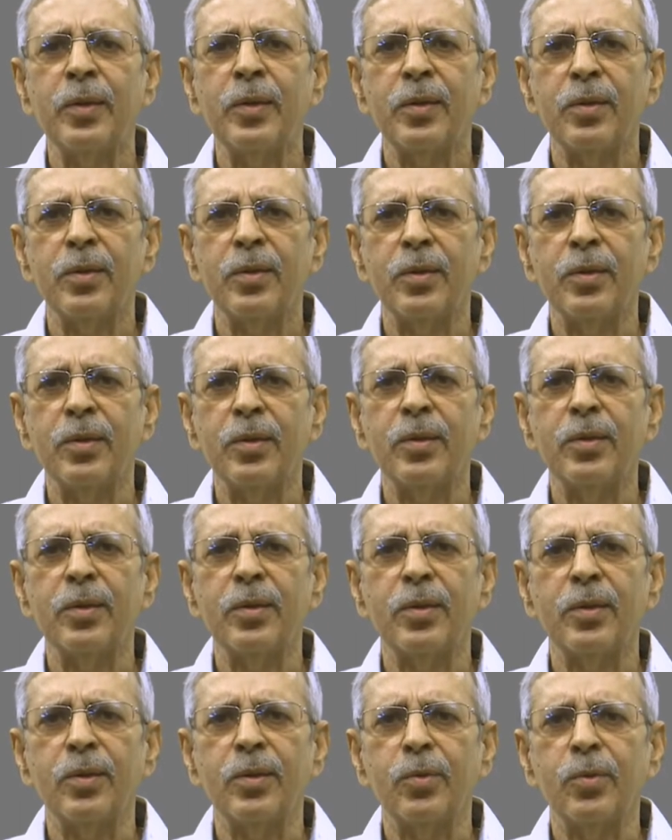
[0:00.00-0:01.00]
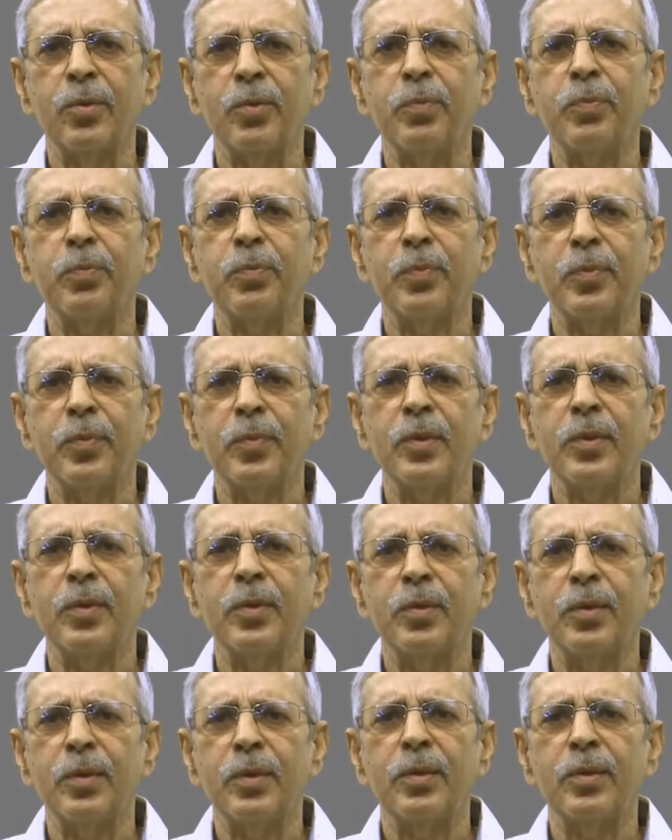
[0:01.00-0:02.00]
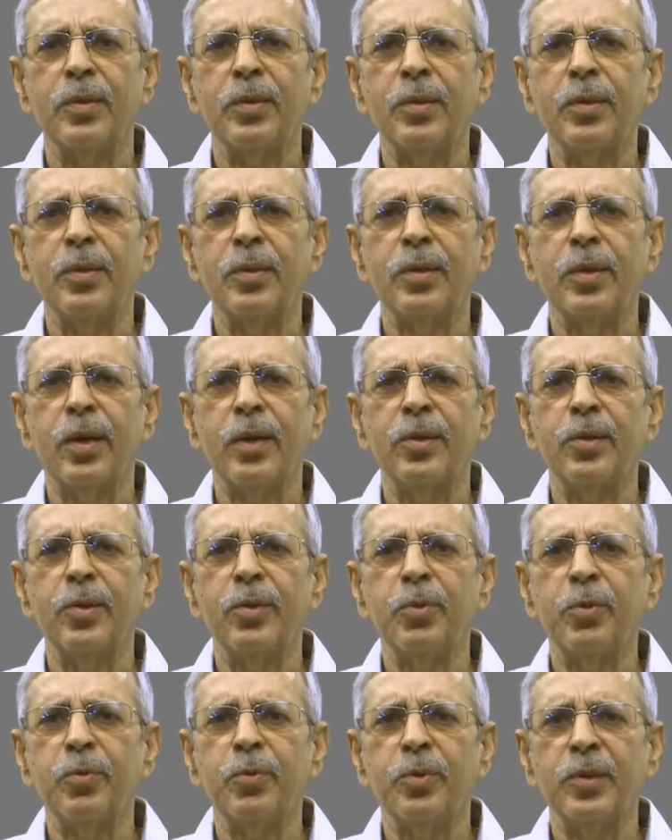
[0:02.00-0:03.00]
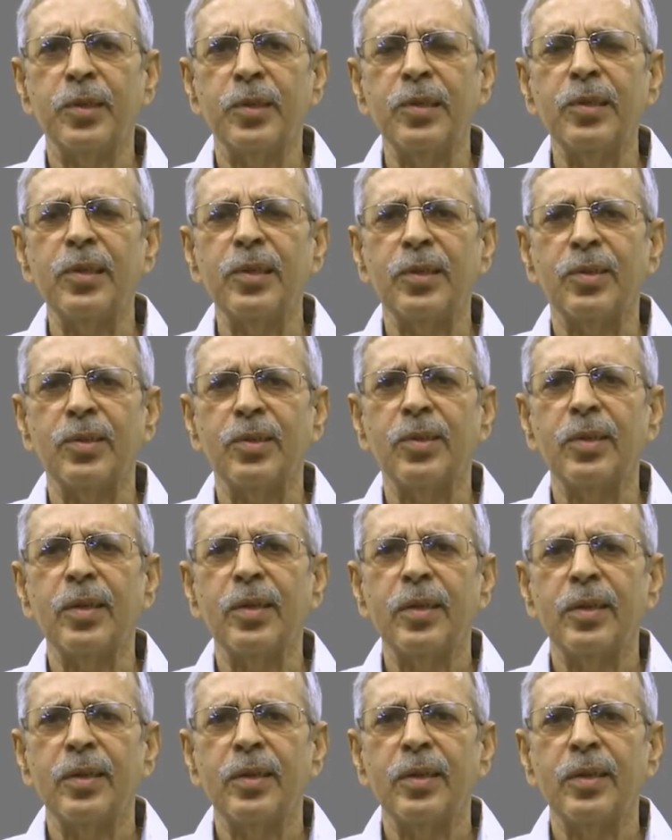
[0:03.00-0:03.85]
the, you know, the a kind of a fuzziness